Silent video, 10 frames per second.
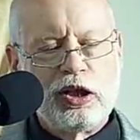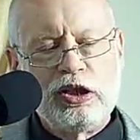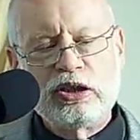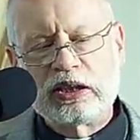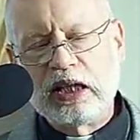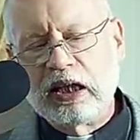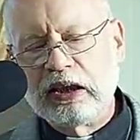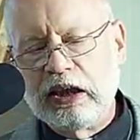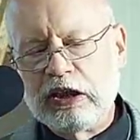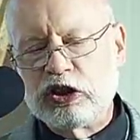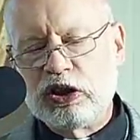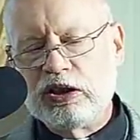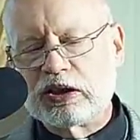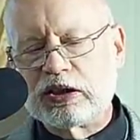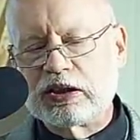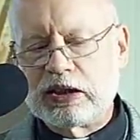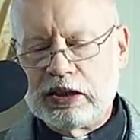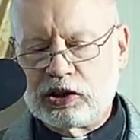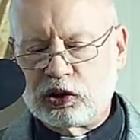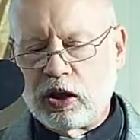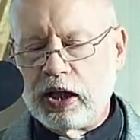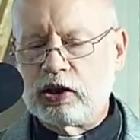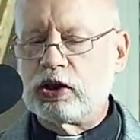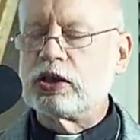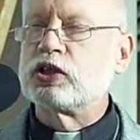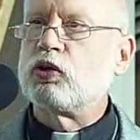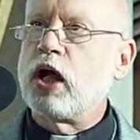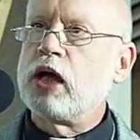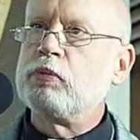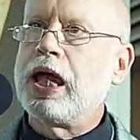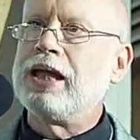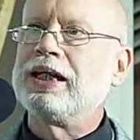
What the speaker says: You see, I think Jesus is trying to describe an